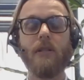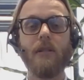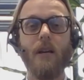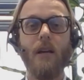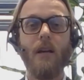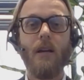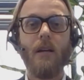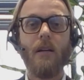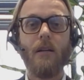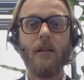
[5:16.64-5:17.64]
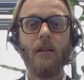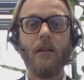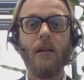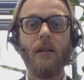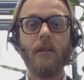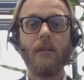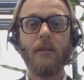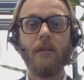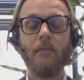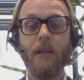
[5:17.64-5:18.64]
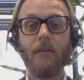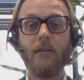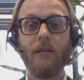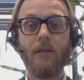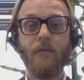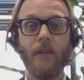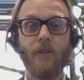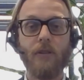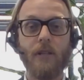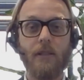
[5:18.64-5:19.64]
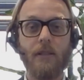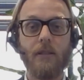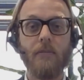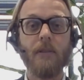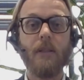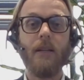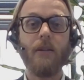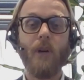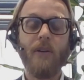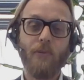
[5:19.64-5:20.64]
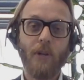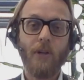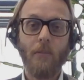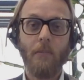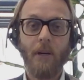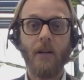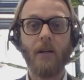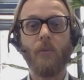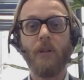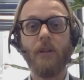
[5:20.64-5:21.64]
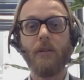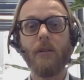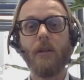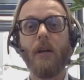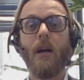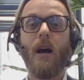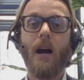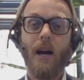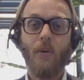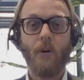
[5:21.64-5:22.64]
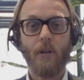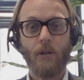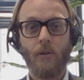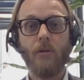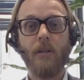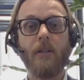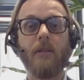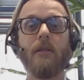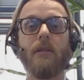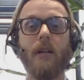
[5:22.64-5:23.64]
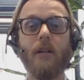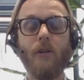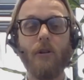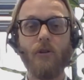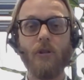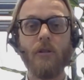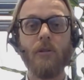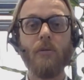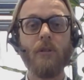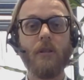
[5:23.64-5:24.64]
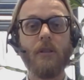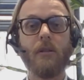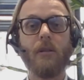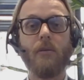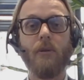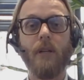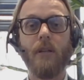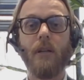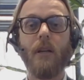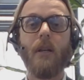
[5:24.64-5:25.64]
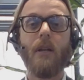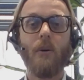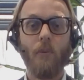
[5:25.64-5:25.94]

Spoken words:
these machines are better than conventional systems. And if we compare with our current technologies used in district cooling,